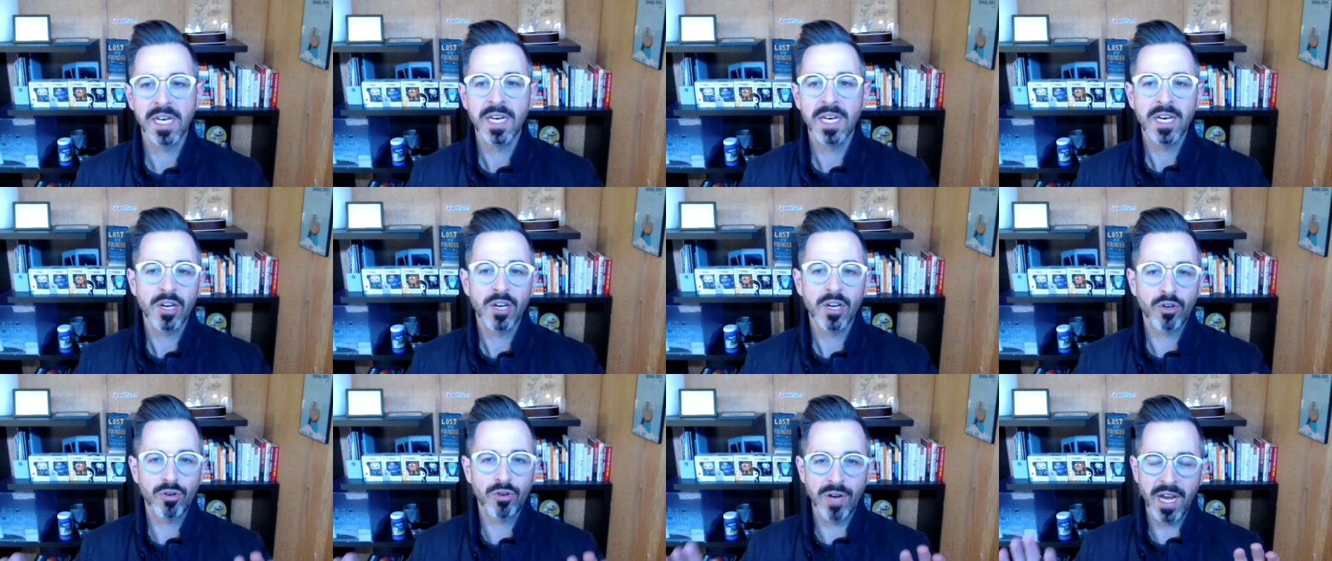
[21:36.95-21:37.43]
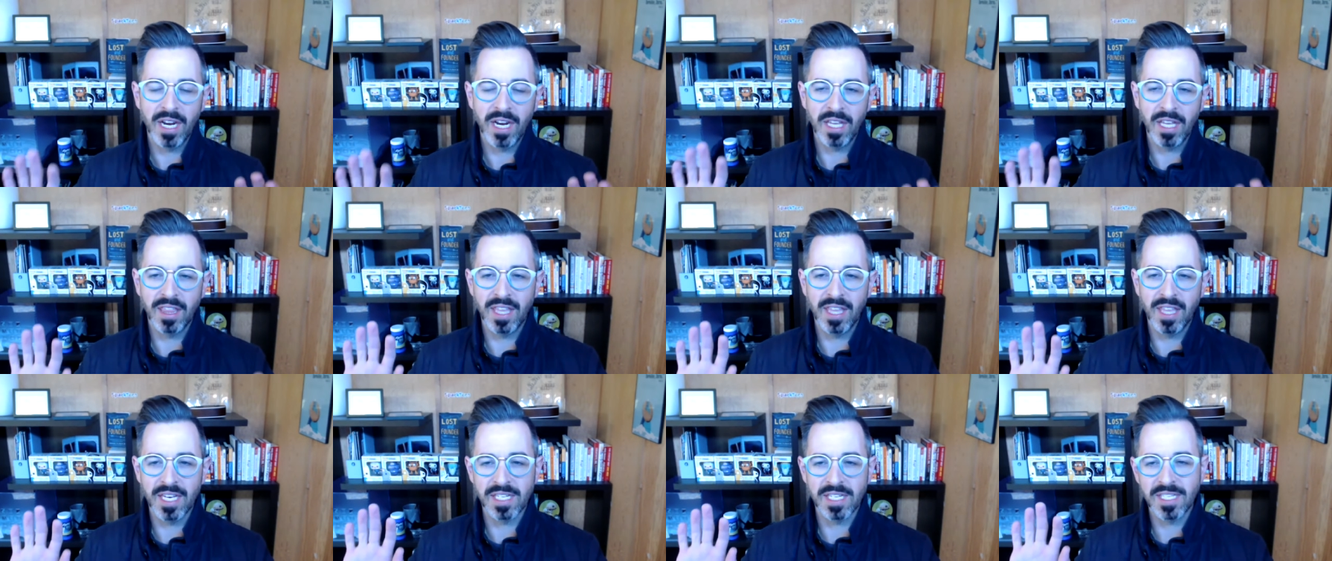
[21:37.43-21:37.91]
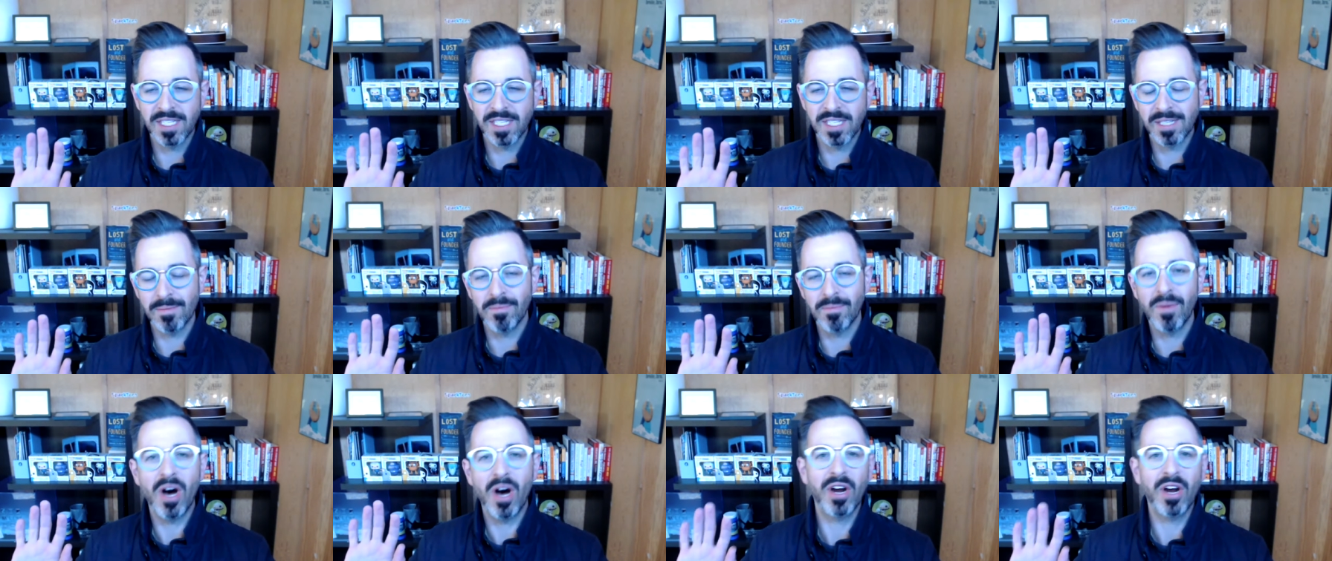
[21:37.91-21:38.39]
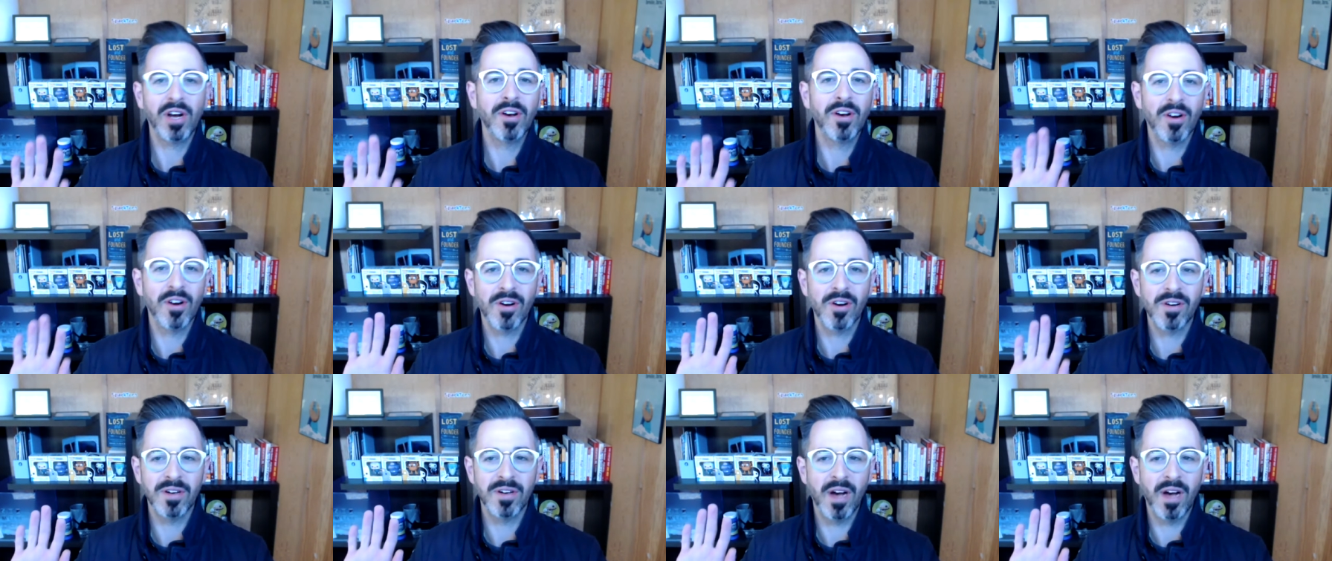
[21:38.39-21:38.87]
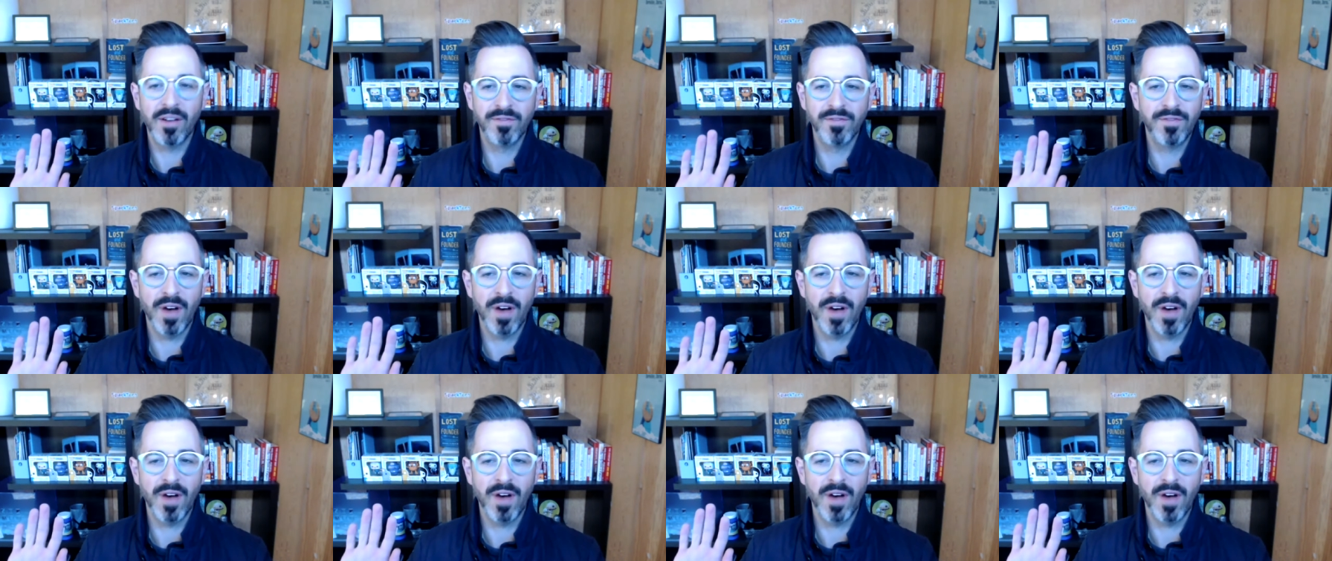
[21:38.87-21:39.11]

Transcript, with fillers: created this moniker of,